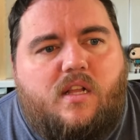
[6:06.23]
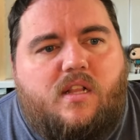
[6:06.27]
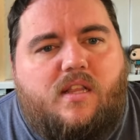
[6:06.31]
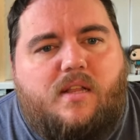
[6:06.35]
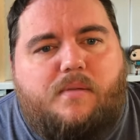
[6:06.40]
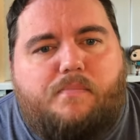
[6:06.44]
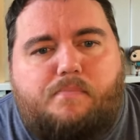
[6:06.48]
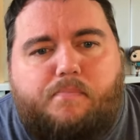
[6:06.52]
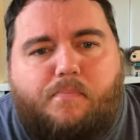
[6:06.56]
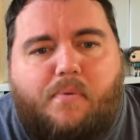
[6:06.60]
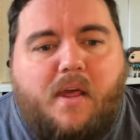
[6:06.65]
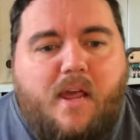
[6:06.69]

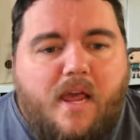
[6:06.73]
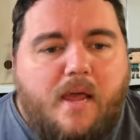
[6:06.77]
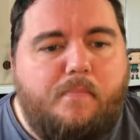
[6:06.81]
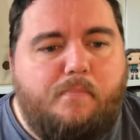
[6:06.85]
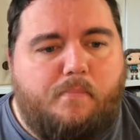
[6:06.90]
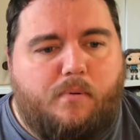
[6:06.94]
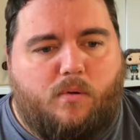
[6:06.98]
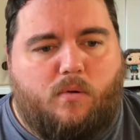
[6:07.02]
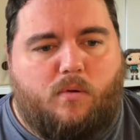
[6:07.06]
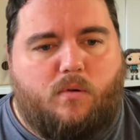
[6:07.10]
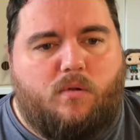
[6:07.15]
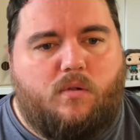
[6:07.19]
that
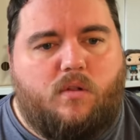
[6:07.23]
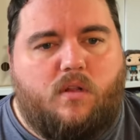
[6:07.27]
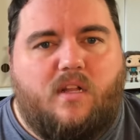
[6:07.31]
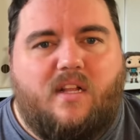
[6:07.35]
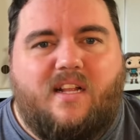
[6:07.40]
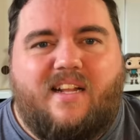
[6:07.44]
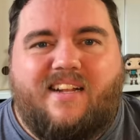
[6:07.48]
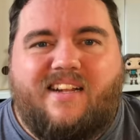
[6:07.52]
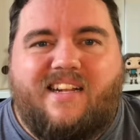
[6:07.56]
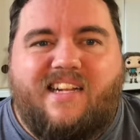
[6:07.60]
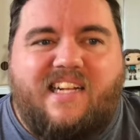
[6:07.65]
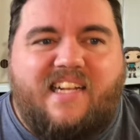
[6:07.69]
people
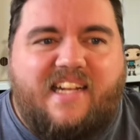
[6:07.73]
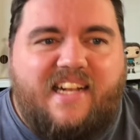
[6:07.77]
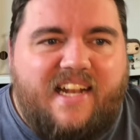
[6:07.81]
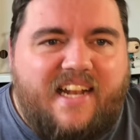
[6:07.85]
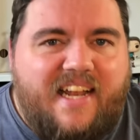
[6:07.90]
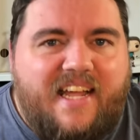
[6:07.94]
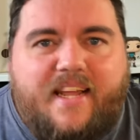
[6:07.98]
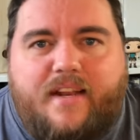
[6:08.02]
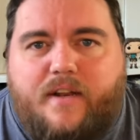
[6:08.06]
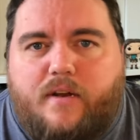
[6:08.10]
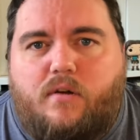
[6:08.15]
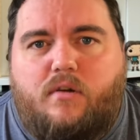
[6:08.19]

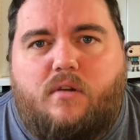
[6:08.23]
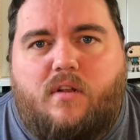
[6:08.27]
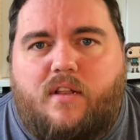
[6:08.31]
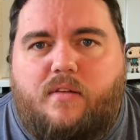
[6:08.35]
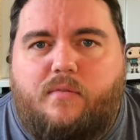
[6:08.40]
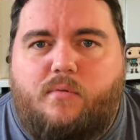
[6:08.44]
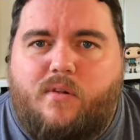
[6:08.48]
literally